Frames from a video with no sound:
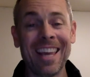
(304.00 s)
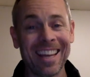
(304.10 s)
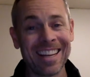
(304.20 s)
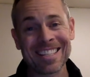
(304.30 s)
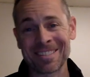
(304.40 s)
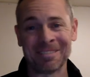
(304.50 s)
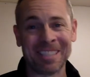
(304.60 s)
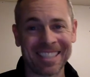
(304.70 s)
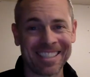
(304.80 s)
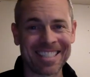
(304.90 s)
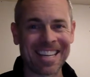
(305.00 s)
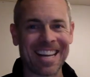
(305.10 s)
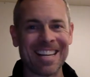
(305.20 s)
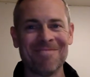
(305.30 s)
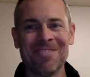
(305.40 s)
it is a really good
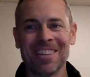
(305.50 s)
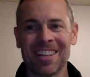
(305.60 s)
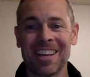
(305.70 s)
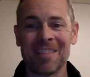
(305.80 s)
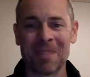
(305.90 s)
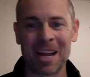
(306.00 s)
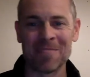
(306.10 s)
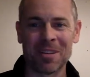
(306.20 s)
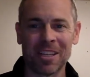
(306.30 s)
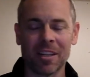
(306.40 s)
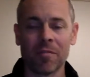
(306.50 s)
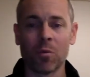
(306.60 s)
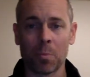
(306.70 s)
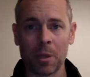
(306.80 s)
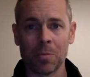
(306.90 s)
time, in my opinion,
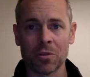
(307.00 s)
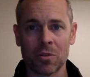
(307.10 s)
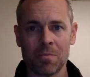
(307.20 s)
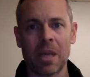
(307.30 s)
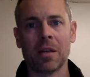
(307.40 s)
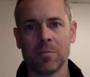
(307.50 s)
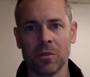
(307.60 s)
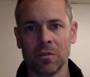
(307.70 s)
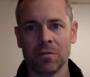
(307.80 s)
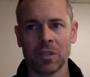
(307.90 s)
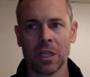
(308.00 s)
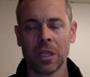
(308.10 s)
for people to make a move.